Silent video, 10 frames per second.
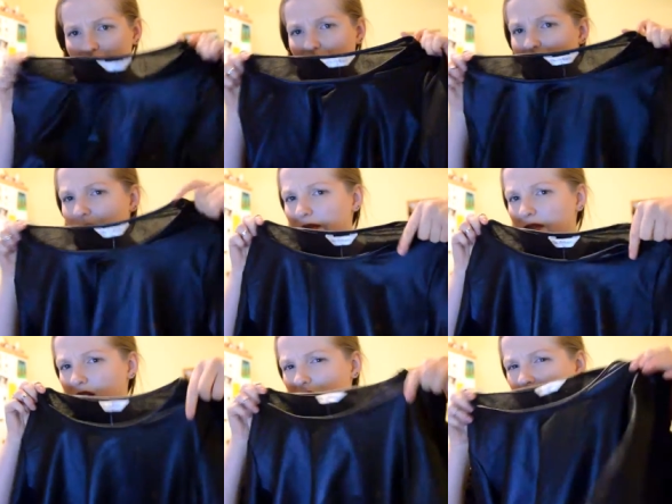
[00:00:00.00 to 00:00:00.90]
because I've
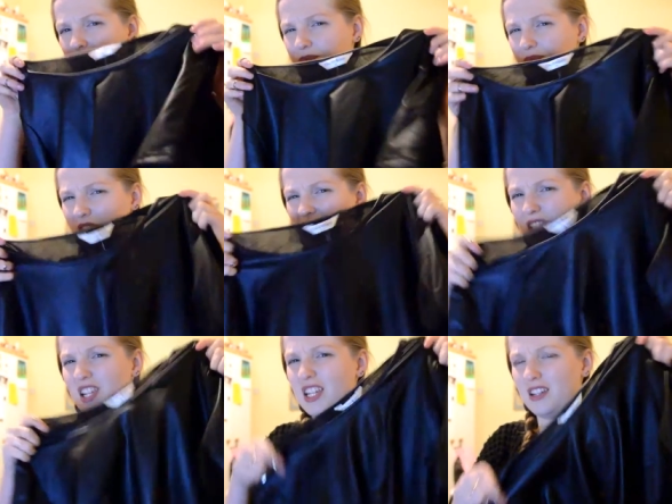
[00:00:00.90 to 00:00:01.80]
never
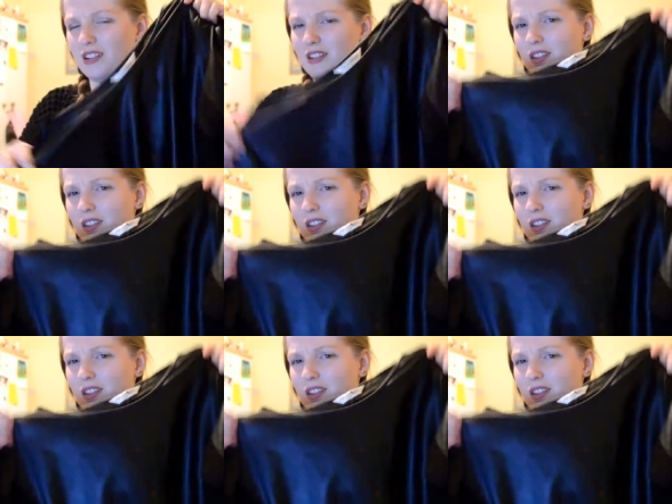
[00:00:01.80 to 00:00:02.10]
seen